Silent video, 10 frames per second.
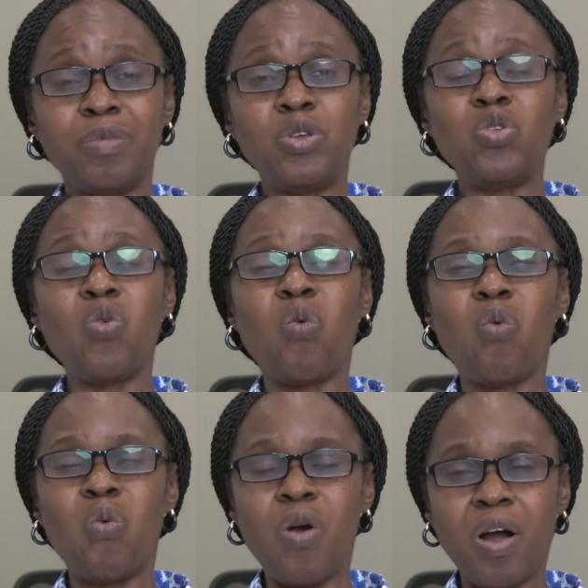You
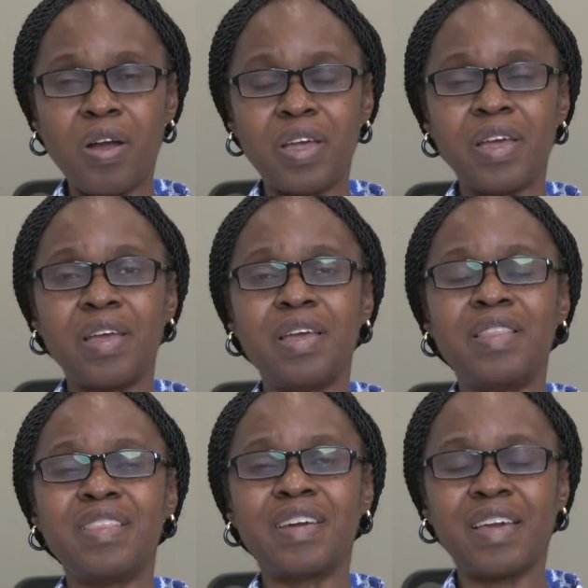walk
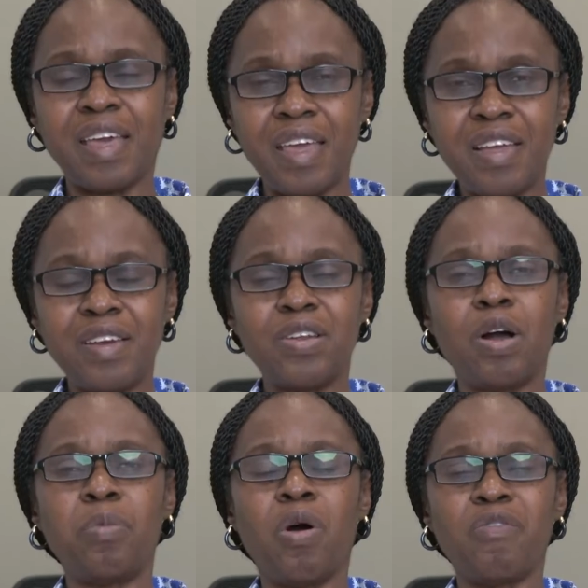in the
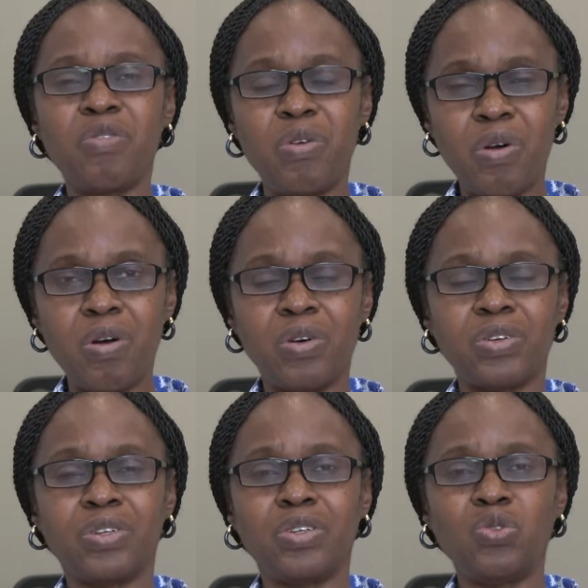kingdom of
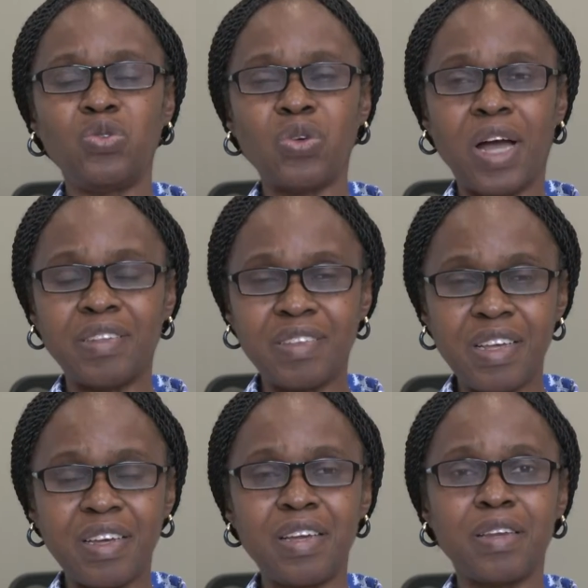God. You are
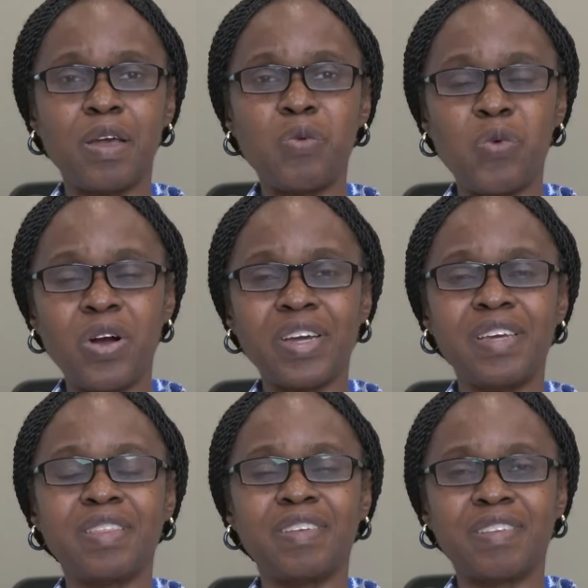taking a walk
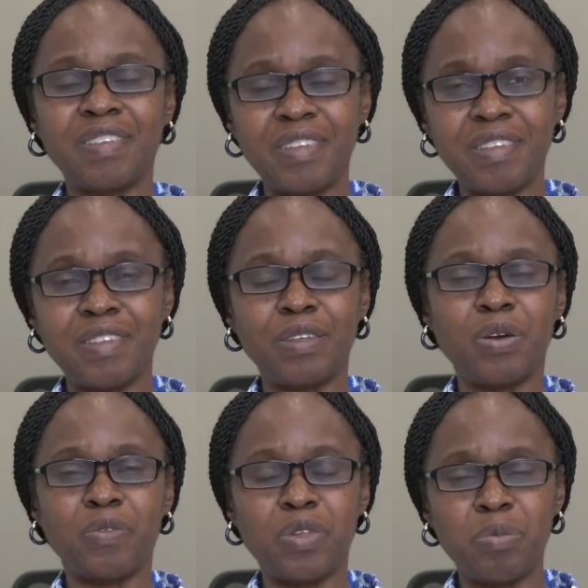in the
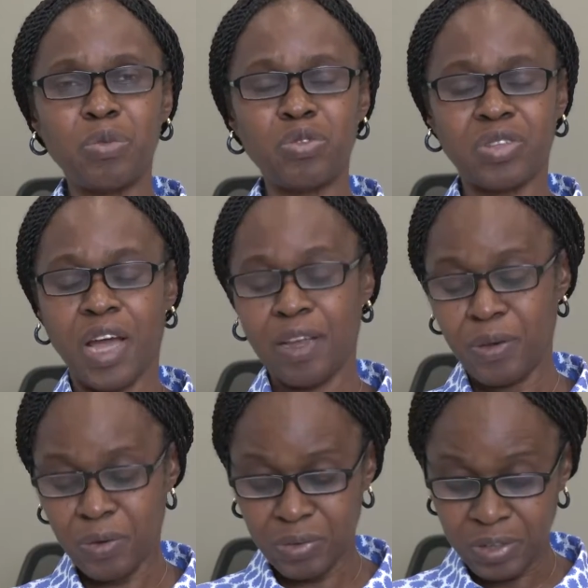city of the Most High
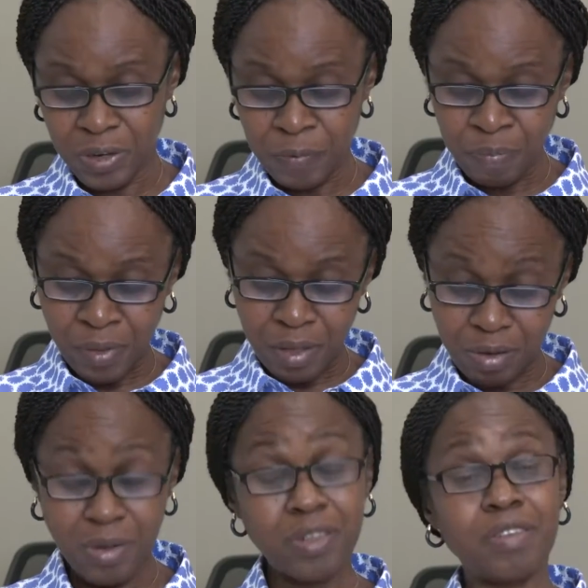God.
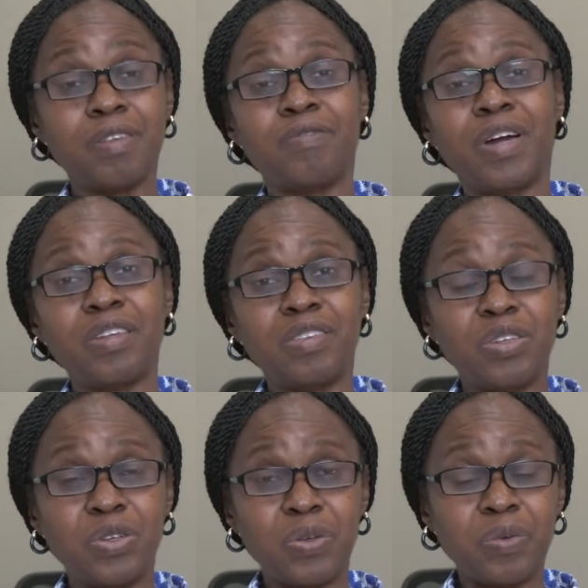God is
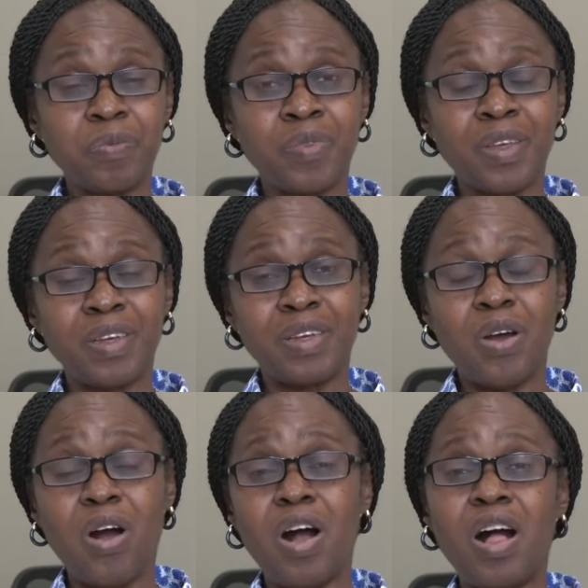inviting you.
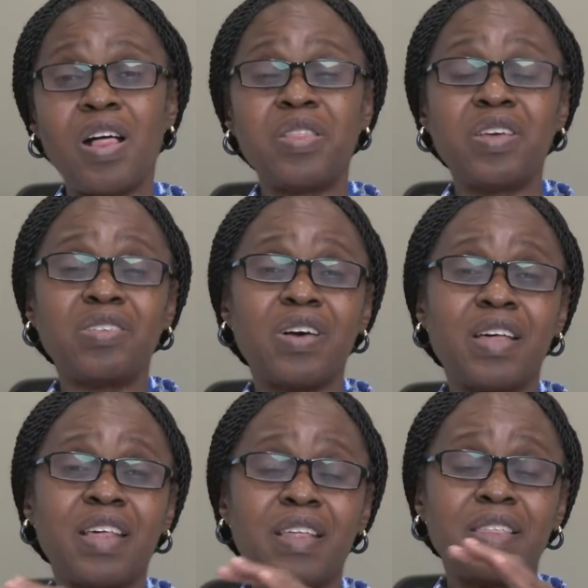All these
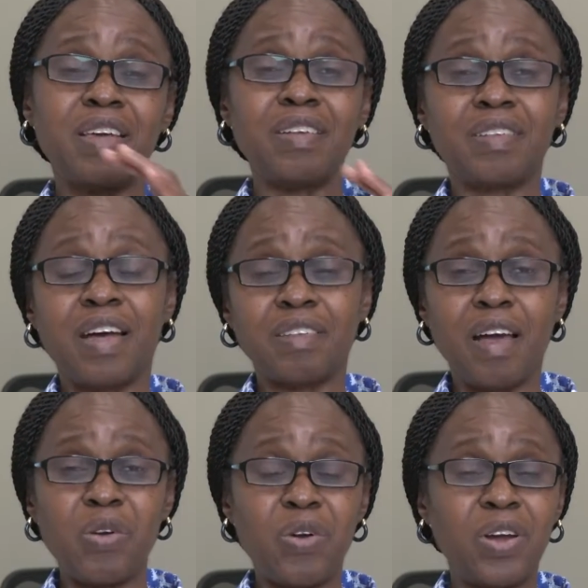other things that
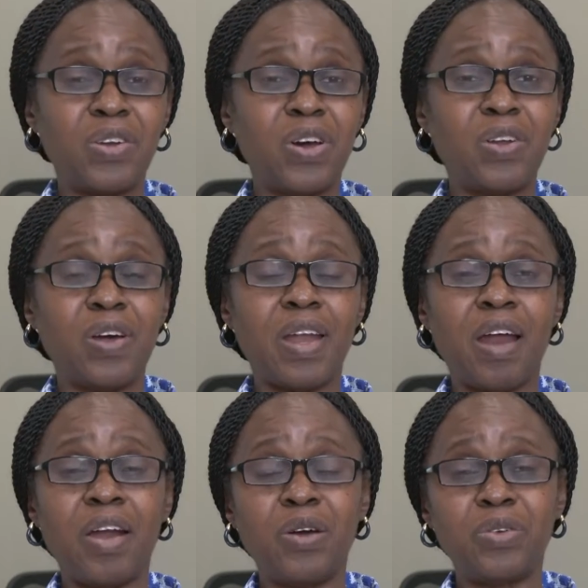are going on all
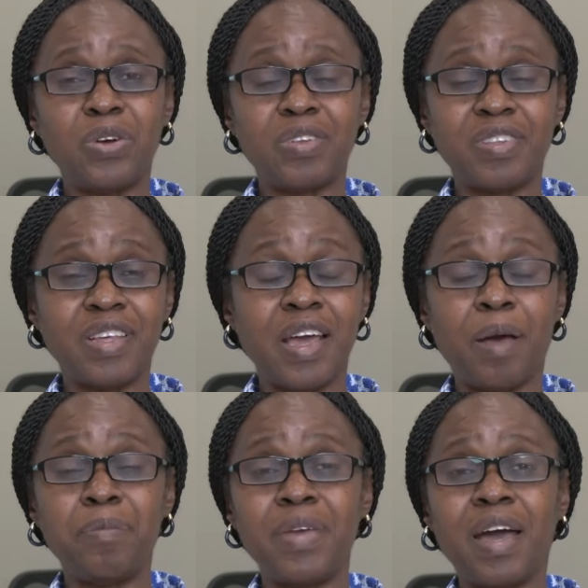around us, they
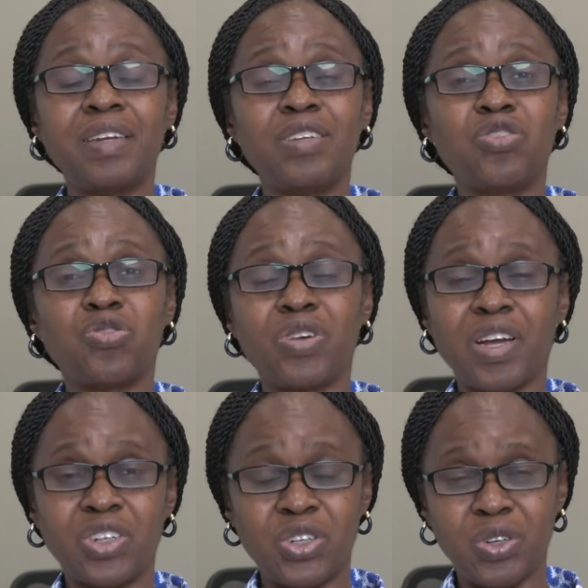are mere
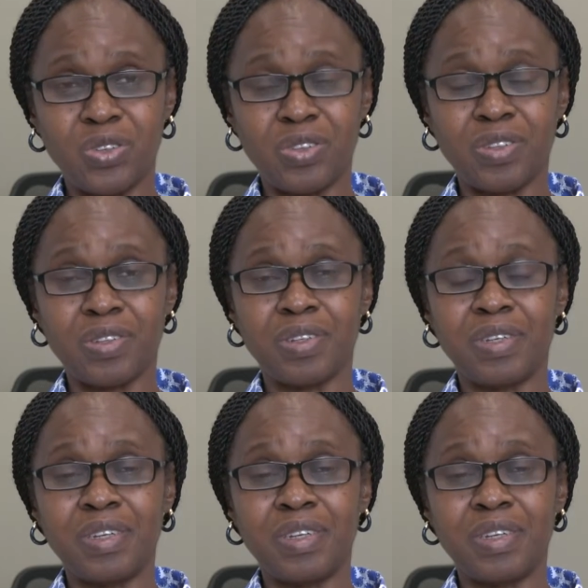distractions.